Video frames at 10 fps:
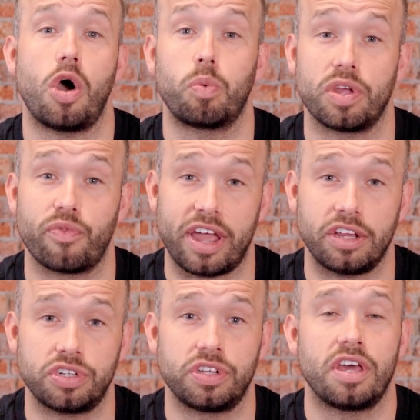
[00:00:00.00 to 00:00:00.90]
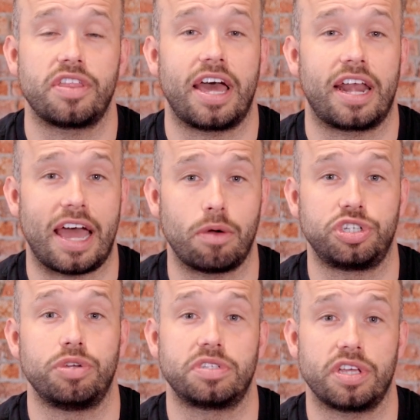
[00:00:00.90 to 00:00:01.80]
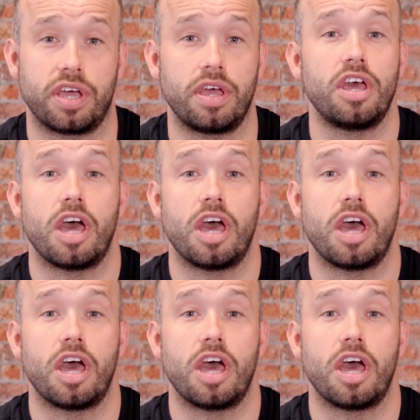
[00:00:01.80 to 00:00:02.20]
only range that allows you to